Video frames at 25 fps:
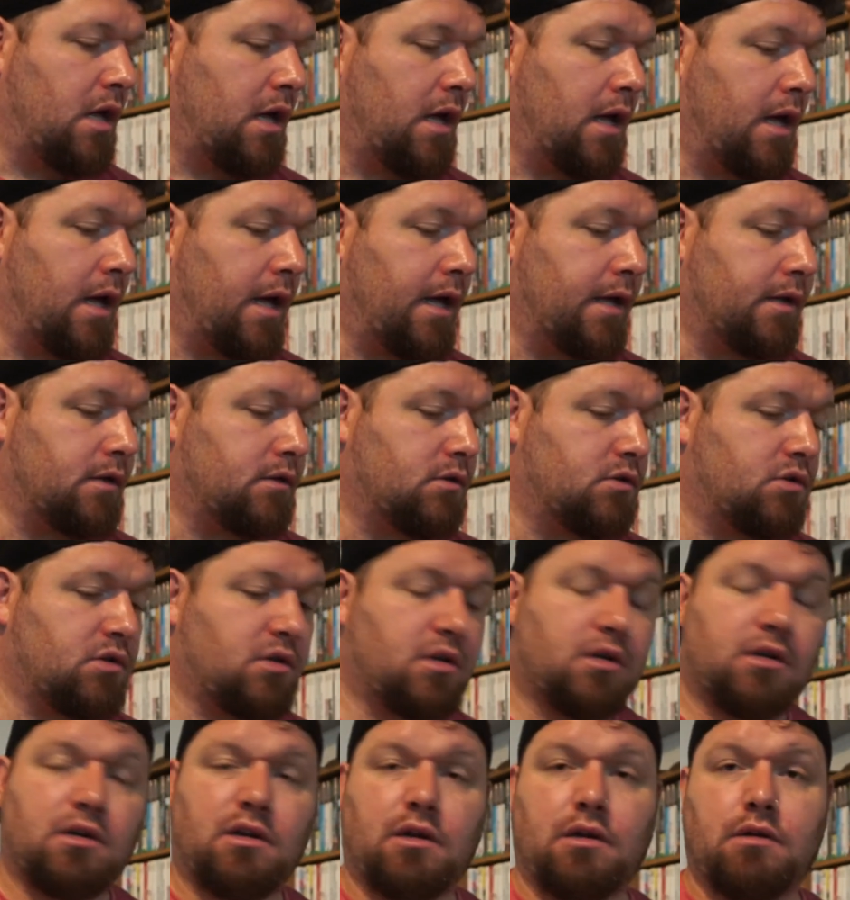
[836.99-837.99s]
And
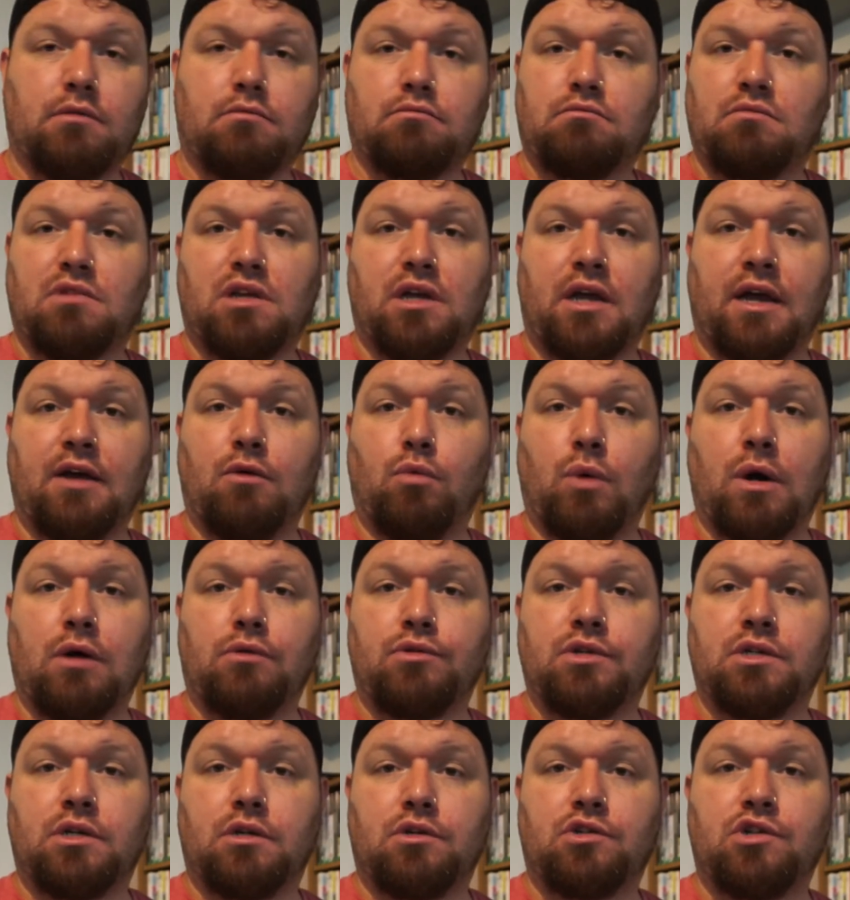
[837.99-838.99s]
how well
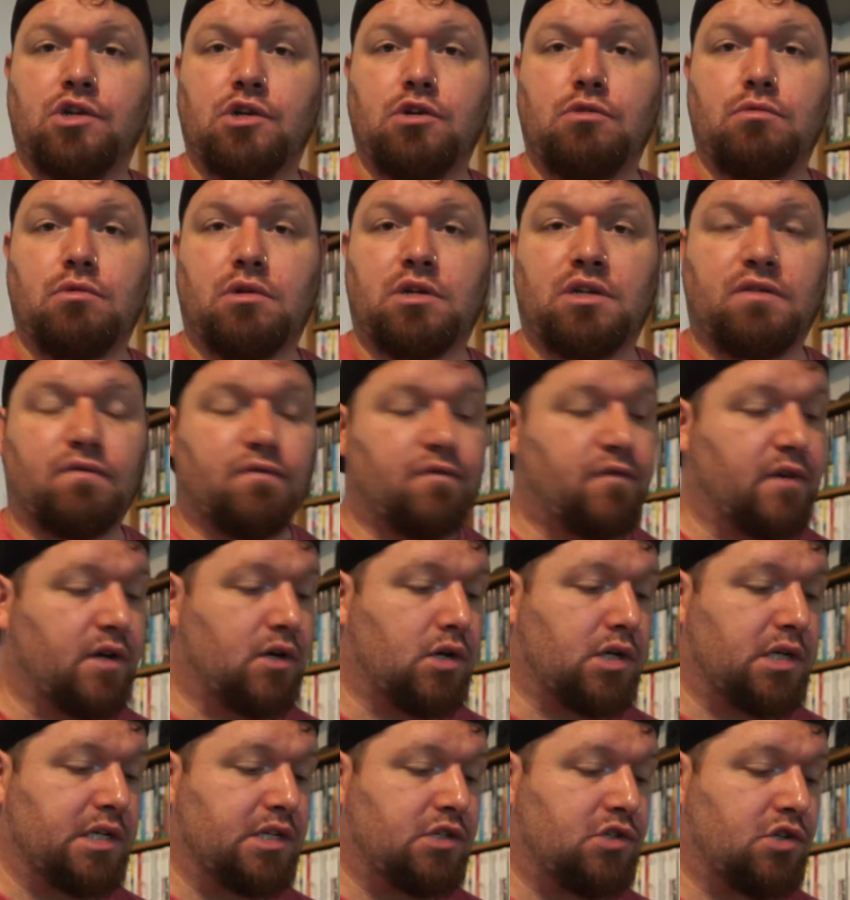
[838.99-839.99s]
did I do? I didn't think I
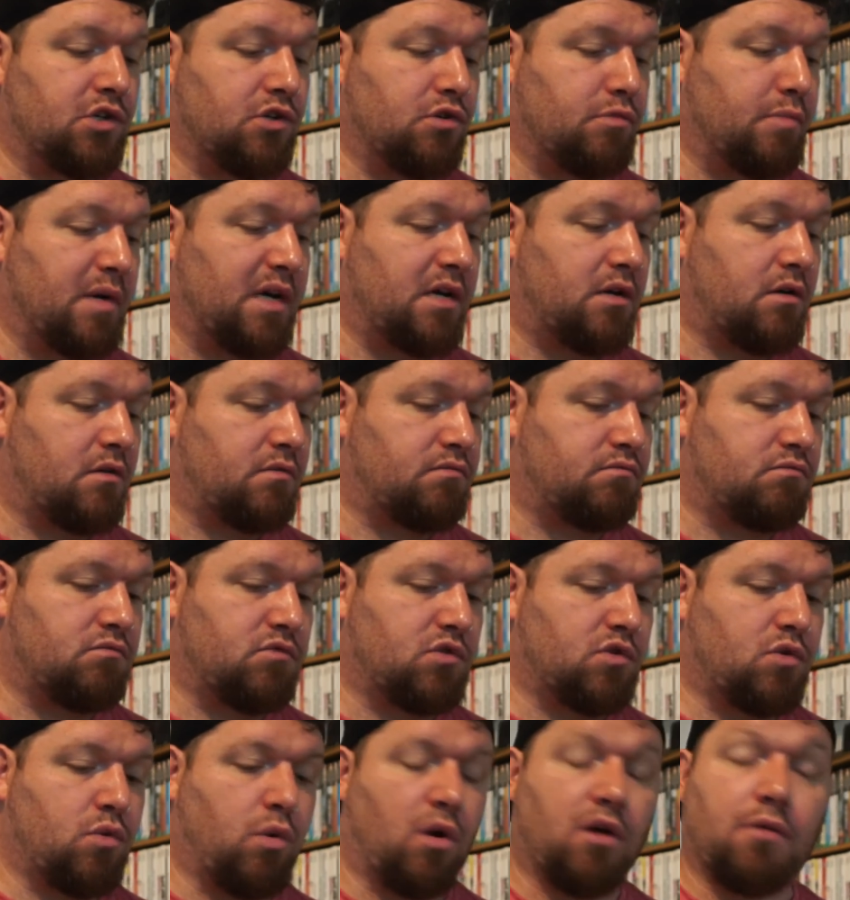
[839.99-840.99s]
did too bad. I'm
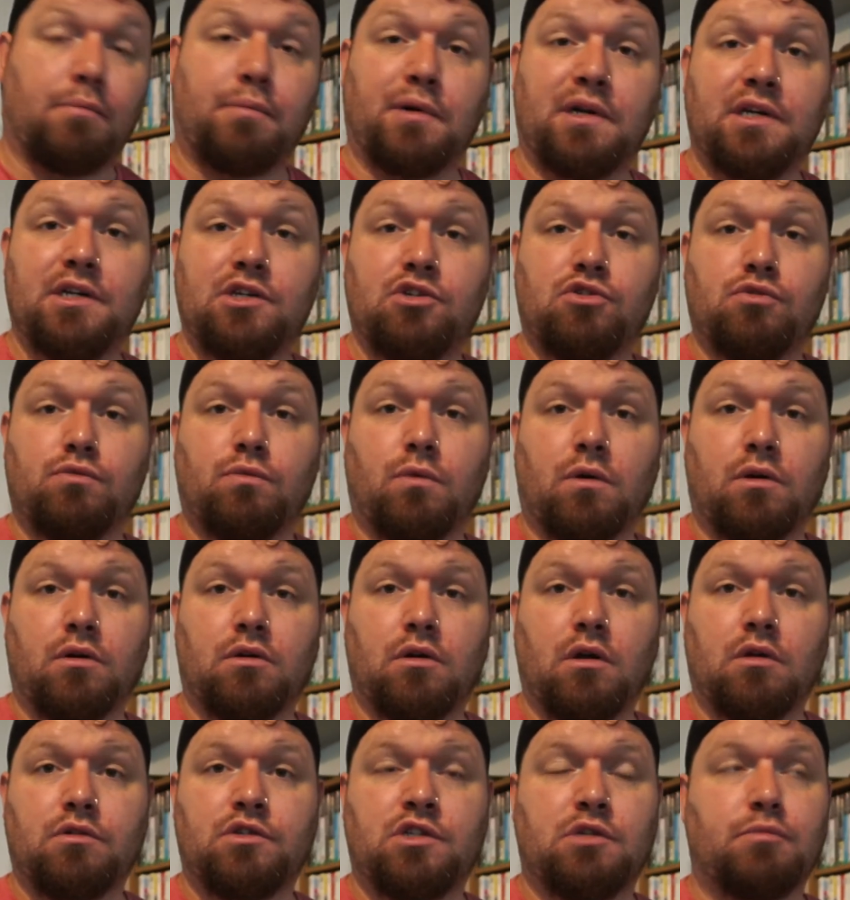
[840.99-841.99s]
quite pleased with what I
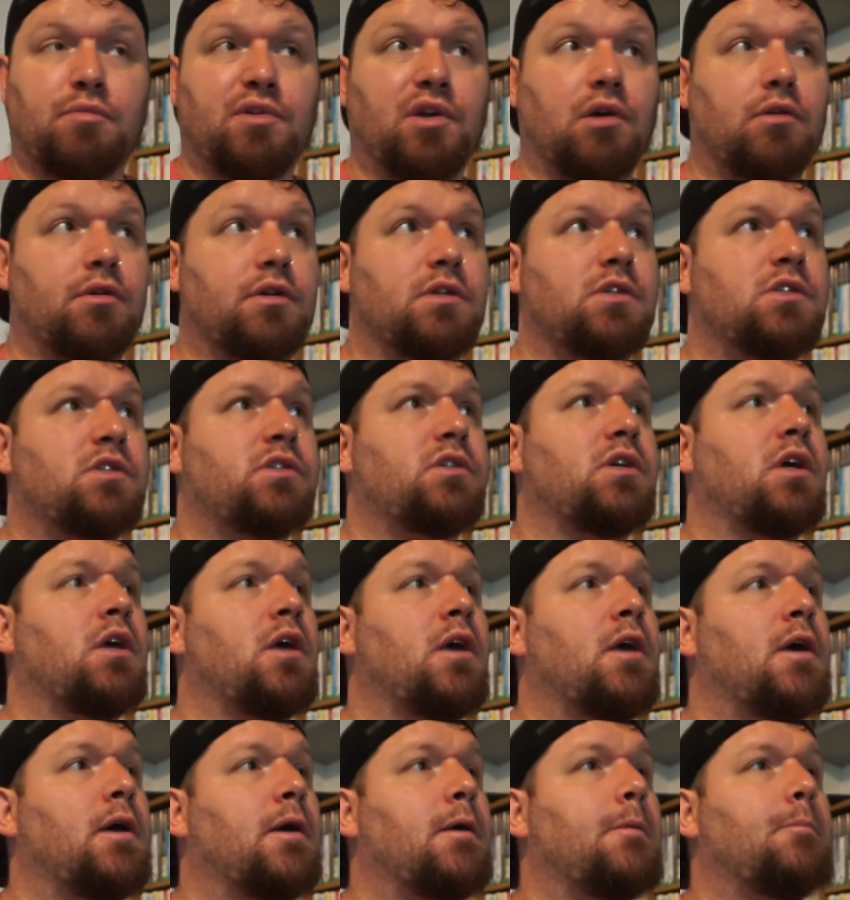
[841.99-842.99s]
got, to be honest.
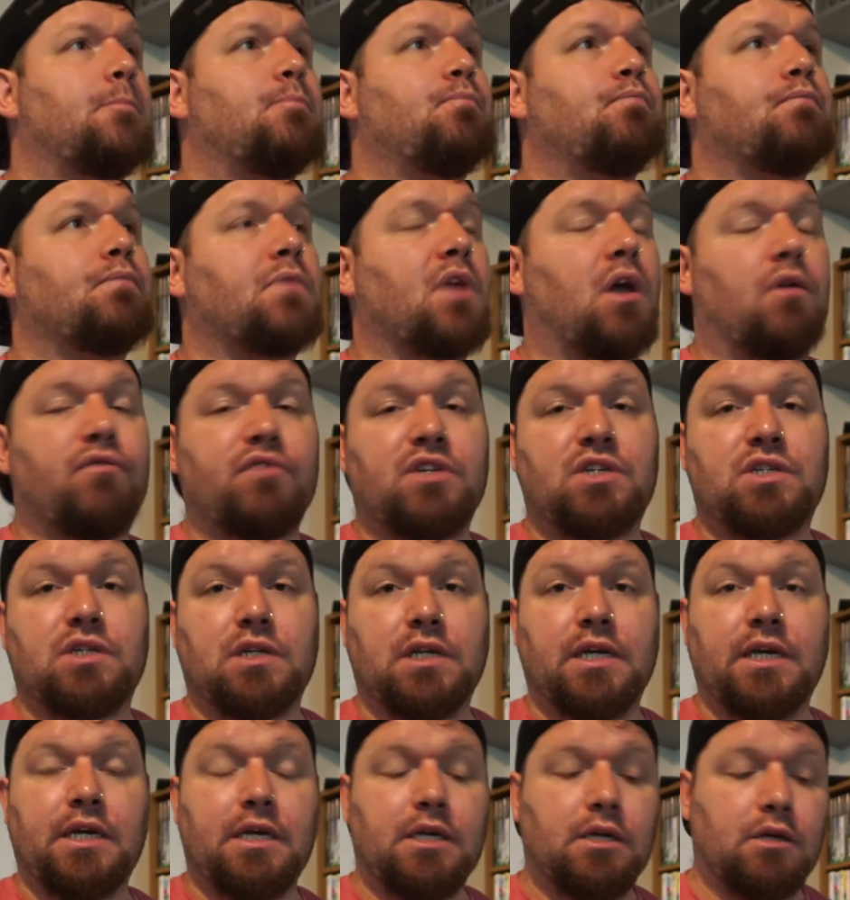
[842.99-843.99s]

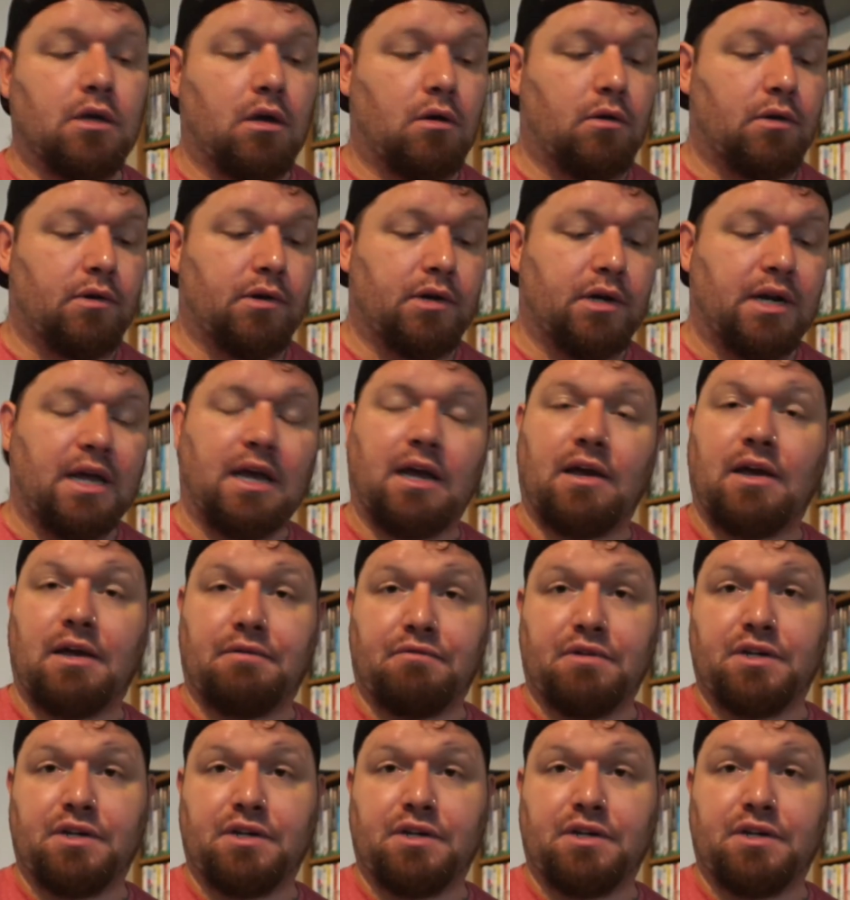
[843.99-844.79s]
Obviously, now having